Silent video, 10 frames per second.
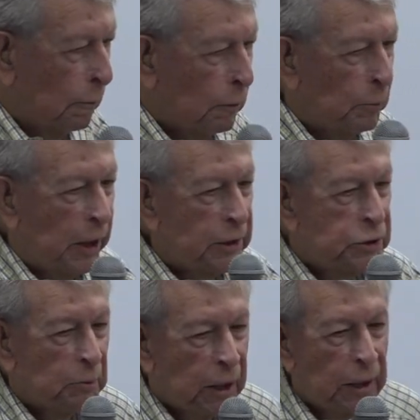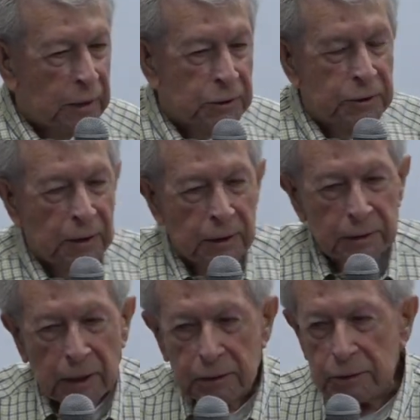Well, Major Myers
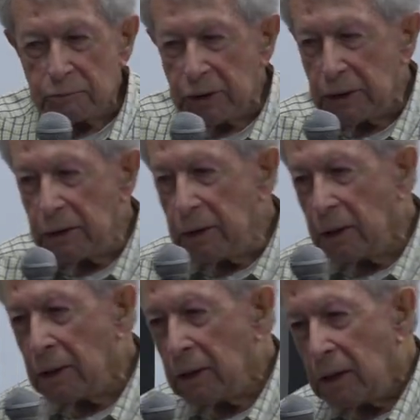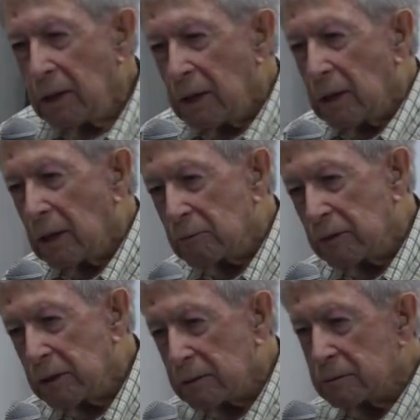turned out to be a
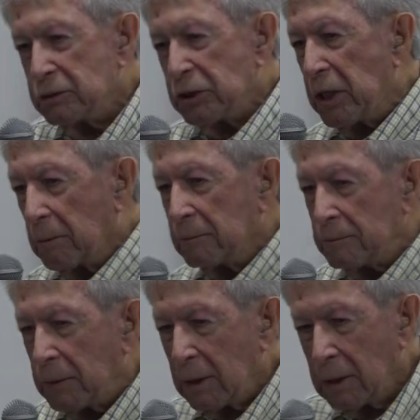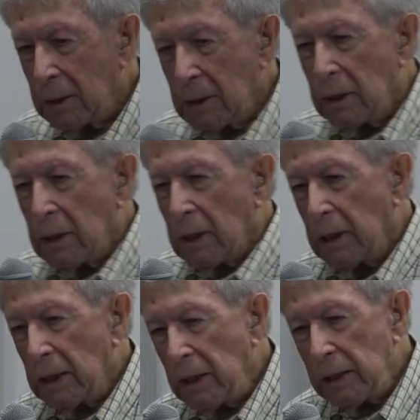real gem,
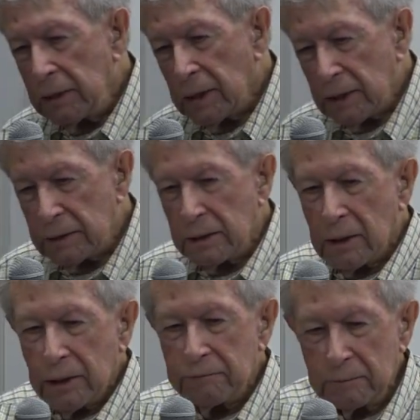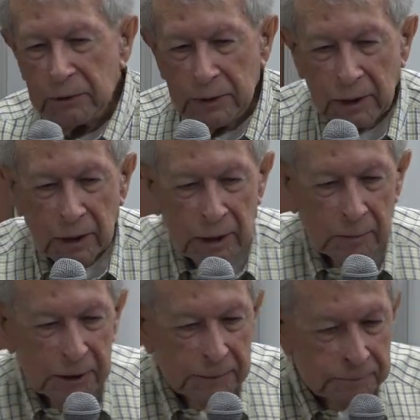and he got the RFP
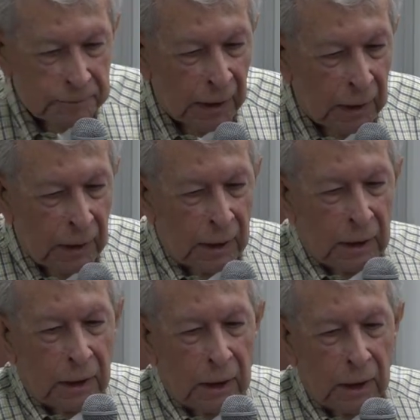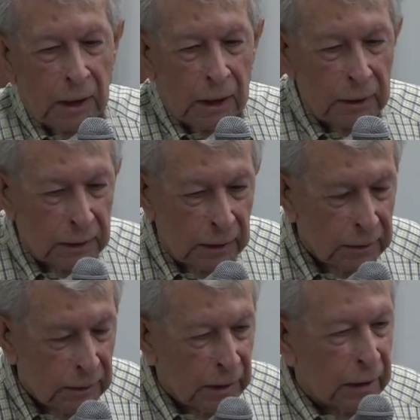humming and
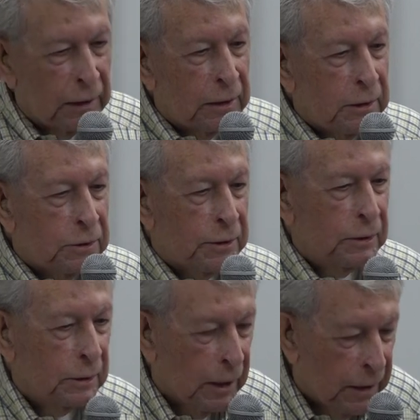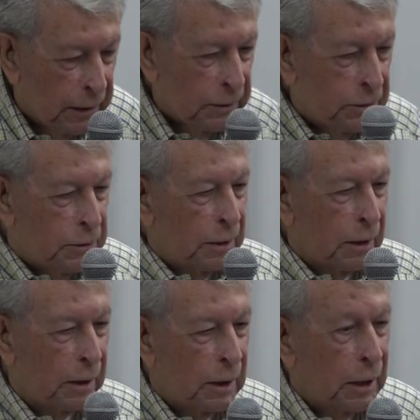in the 80s and 90s,
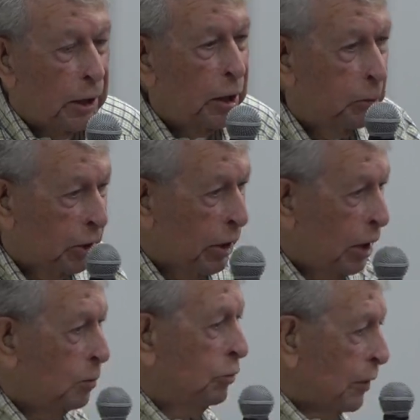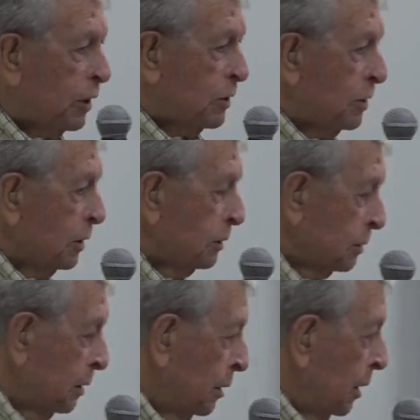and he became
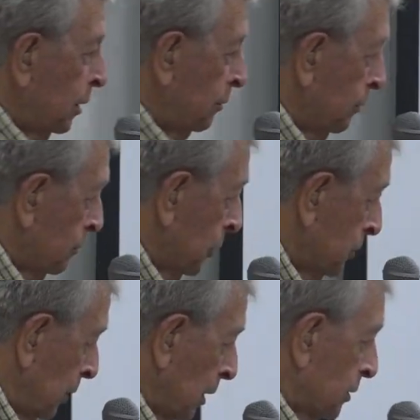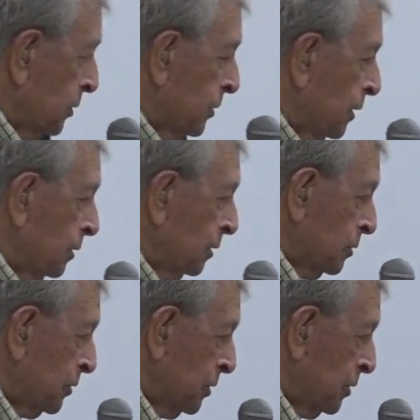president at the turn of the